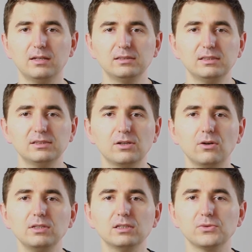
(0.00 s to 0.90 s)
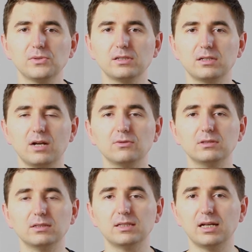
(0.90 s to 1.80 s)
Since the audience was
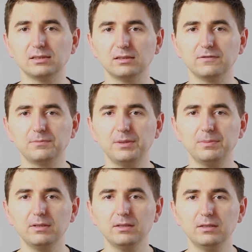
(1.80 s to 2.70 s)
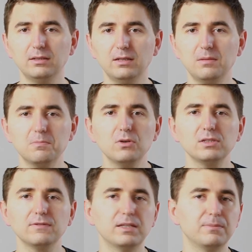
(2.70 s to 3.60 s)
around a dozen of people,
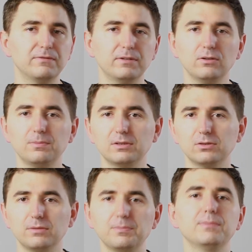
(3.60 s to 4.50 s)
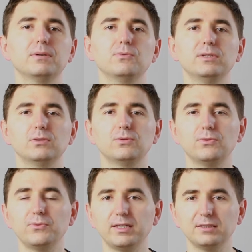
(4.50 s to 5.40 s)
most of them developers or people with
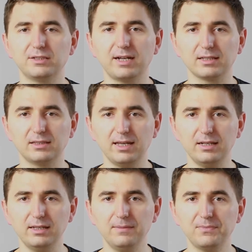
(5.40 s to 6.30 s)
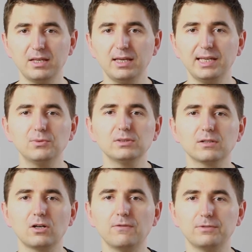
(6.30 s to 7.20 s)
whom we interact daily, it was a
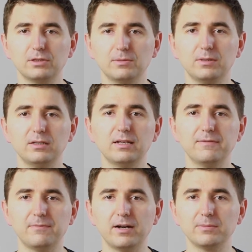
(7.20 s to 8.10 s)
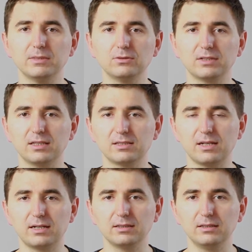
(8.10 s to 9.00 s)
comfortable environment to get
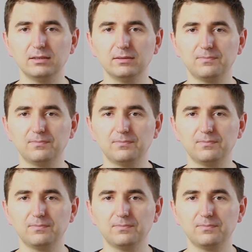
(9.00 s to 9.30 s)
started.